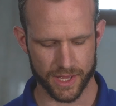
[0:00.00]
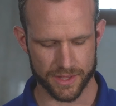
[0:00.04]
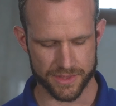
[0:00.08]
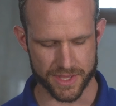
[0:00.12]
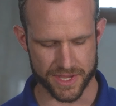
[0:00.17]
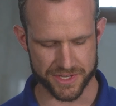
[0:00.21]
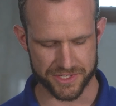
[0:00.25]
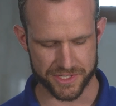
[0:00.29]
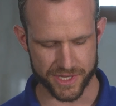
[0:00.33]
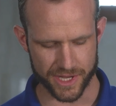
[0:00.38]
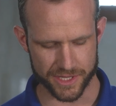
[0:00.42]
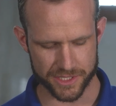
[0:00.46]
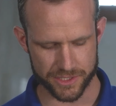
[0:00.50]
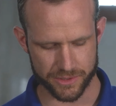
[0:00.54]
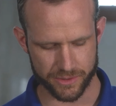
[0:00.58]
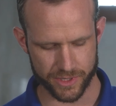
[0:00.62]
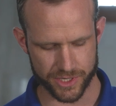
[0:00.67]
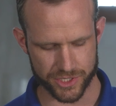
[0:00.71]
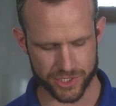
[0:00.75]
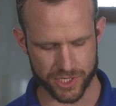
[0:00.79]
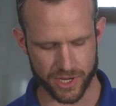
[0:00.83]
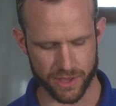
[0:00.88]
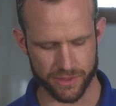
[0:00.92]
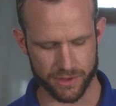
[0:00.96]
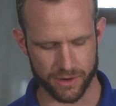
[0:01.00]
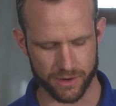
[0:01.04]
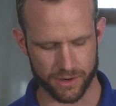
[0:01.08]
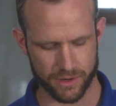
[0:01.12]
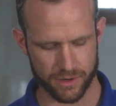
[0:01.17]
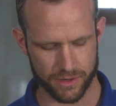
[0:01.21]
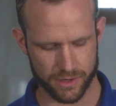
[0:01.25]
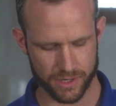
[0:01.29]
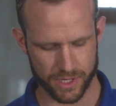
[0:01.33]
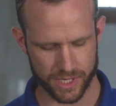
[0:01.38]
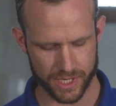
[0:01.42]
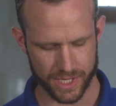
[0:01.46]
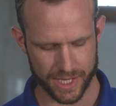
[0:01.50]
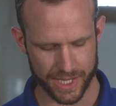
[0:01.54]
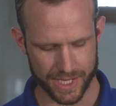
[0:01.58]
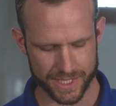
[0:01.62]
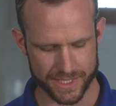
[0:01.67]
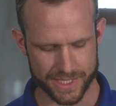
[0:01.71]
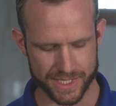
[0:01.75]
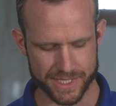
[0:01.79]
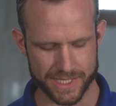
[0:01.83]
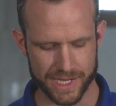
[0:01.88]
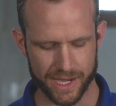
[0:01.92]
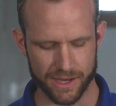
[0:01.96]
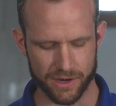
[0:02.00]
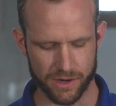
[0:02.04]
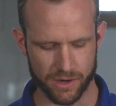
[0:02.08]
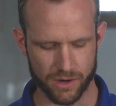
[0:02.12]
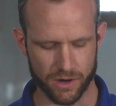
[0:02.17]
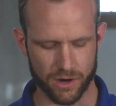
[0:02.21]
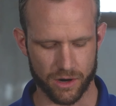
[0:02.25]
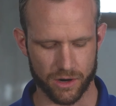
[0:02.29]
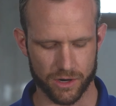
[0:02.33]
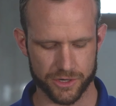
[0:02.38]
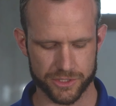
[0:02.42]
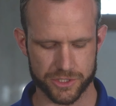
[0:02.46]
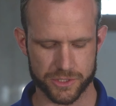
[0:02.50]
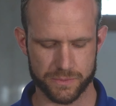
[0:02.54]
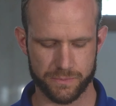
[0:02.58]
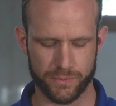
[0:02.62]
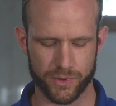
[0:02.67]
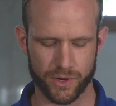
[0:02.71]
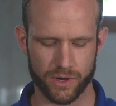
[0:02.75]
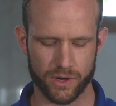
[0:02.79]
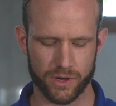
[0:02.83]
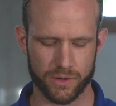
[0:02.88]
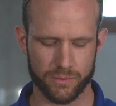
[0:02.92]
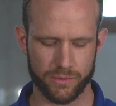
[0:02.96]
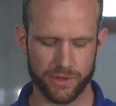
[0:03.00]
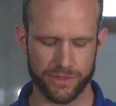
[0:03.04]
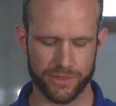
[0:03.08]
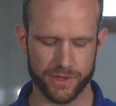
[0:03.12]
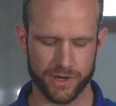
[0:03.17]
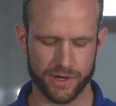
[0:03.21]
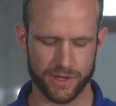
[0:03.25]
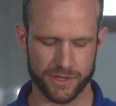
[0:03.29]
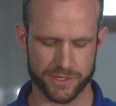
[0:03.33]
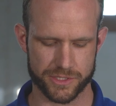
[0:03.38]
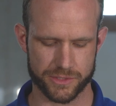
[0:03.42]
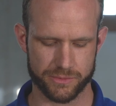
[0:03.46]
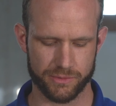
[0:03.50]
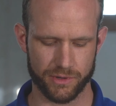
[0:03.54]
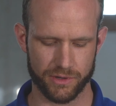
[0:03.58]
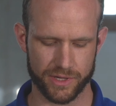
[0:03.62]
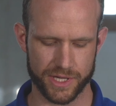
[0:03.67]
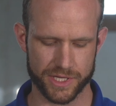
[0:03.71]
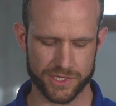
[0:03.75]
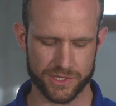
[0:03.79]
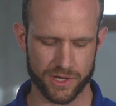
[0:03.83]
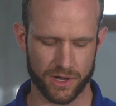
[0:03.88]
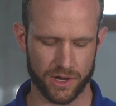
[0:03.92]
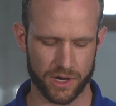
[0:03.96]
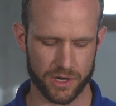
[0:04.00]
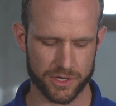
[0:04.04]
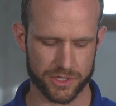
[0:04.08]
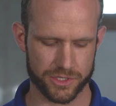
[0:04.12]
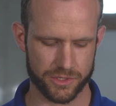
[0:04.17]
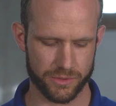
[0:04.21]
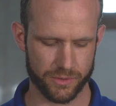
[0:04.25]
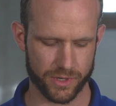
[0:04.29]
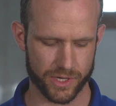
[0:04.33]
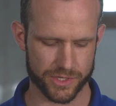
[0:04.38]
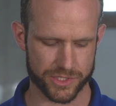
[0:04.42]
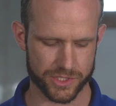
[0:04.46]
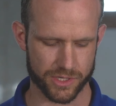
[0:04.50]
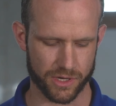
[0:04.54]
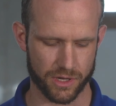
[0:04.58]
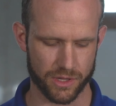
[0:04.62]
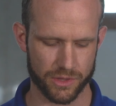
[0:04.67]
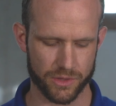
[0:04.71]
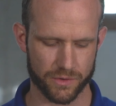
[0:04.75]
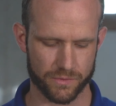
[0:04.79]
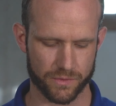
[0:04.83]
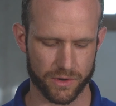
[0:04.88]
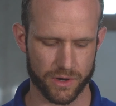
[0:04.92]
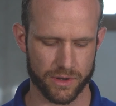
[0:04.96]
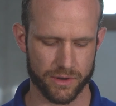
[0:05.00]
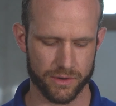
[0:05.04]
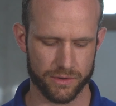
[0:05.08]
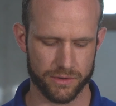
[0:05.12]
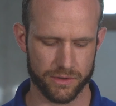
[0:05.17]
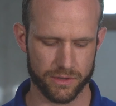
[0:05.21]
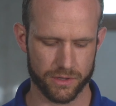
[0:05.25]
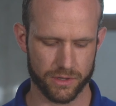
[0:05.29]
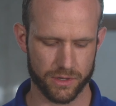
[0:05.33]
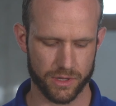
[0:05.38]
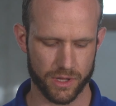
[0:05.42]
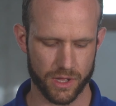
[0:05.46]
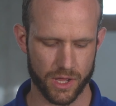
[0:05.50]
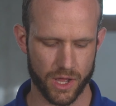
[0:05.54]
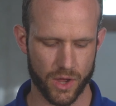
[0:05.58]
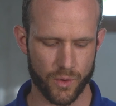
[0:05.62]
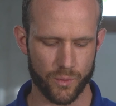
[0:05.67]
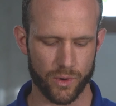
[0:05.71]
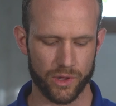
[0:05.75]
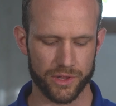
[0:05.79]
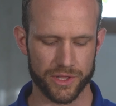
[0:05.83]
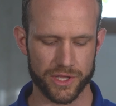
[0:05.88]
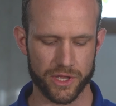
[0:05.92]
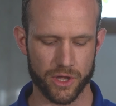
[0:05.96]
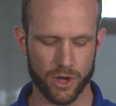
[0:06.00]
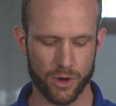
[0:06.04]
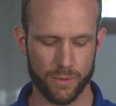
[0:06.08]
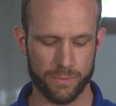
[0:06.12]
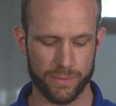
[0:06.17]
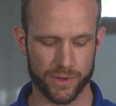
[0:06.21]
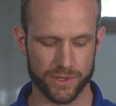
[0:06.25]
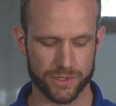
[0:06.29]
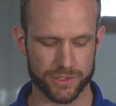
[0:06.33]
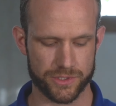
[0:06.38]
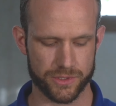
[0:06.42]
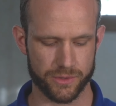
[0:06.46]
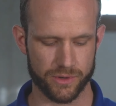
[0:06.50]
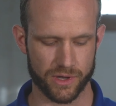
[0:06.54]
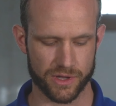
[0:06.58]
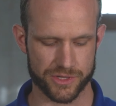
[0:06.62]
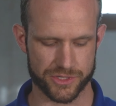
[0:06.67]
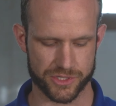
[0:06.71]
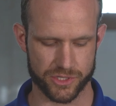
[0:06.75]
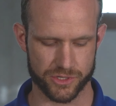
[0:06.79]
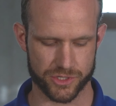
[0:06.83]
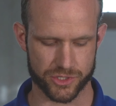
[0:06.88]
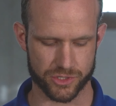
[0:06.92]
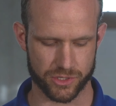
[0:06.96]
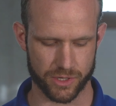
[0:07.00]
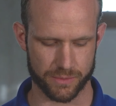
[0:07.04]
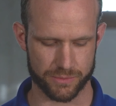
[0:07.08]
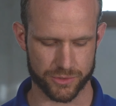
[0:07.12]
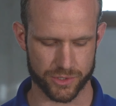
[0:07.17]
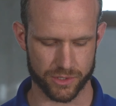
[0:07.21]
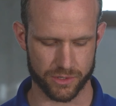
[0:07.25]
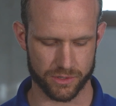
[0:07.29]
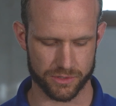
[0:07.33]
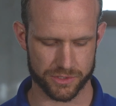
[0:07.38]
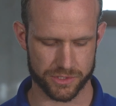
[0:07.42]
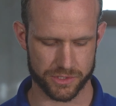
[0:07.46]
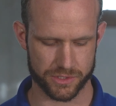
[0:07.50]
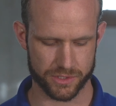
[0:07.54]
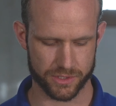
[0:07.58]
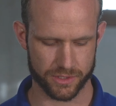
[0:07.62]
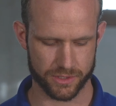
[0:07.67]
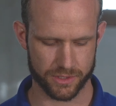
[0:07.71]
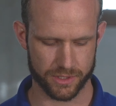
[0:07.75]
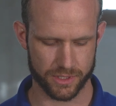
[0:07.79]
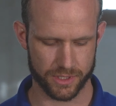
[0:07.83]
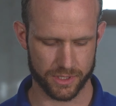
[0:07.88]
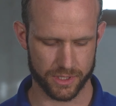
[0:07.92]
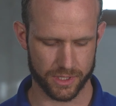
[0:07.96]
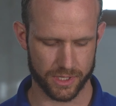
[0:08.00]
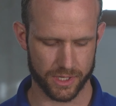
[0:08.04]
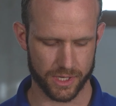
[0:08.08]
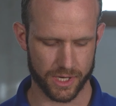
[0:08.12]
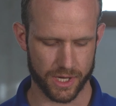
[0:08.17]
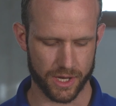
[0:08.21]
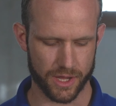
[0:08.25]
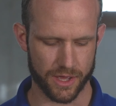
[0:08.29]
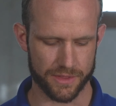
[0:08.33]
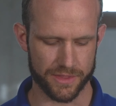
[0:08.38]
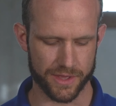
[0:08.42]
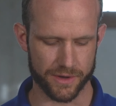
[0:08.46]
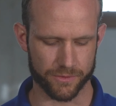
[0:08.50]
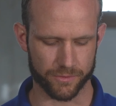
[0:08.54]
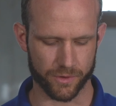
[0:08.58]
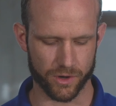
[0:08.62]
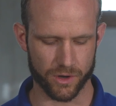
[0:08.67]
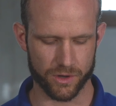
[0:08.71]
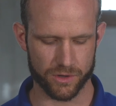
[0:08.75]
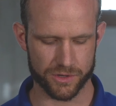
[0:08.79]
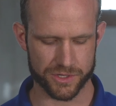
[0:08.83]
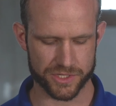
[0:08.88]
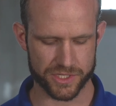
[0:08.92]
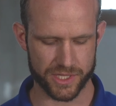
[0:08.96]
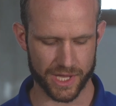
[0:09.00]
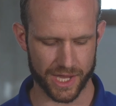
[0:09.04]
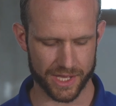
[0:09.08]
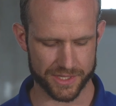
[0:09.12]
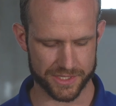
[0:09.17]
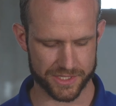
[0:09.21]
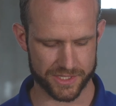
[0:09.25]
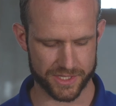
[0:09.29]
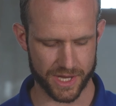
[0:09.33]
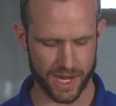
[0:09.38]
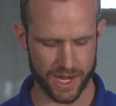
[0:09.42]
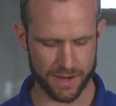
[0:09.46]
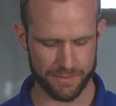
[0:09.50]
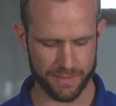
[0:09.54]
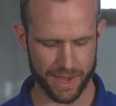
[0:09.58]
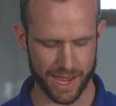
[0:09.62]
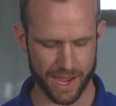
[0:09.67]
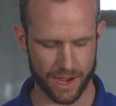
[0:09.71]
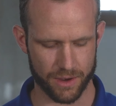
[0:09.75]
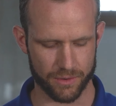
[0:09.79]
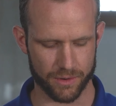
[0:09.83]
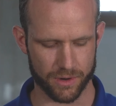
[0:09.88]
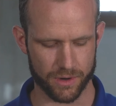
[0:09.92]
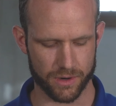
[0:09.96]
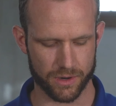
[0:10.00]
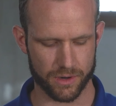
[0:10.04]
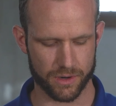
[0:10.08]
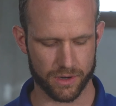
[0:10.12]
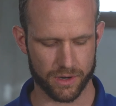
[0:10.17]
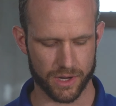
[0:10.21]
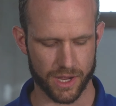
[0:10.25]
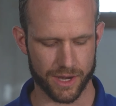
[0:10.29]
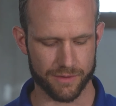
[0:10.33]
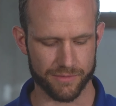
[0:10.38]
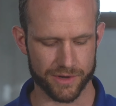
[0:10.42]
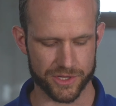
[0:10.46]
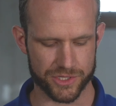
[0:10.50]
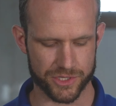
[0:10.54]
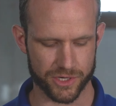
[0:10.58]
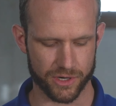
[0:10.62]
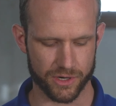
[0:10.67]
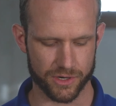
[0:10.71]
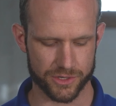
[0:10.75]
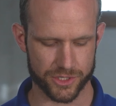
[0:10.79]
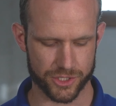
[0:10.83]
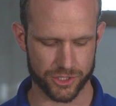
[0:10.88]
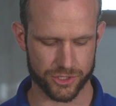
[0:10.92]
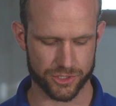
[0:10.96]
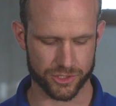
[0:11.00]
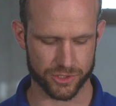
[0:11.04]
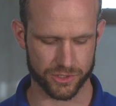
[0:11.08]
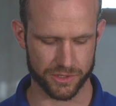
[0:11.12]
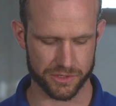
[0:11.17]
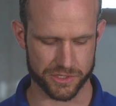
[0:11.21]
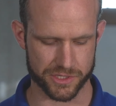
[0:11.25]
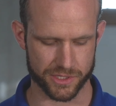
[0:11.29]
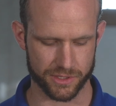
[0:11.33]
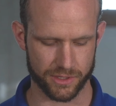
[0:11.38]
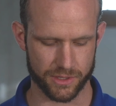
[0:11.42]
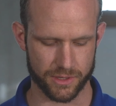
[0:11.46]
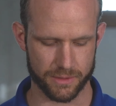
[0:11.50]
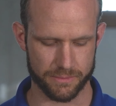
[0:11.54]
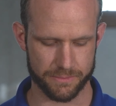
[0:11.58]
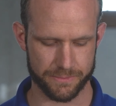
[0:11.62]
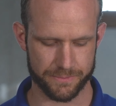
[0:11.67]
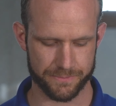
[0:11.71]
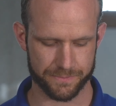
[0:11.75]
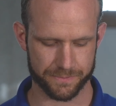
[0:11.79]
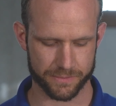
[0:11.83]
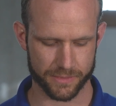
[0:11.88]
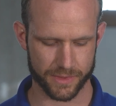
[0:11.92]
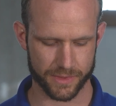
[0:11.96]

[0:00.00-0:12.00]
They said to each other, Did not our hearts burn within us while he talked to us on the road, while he opened to us the scriptures? And they rose that same hour and returned to Jerusalem.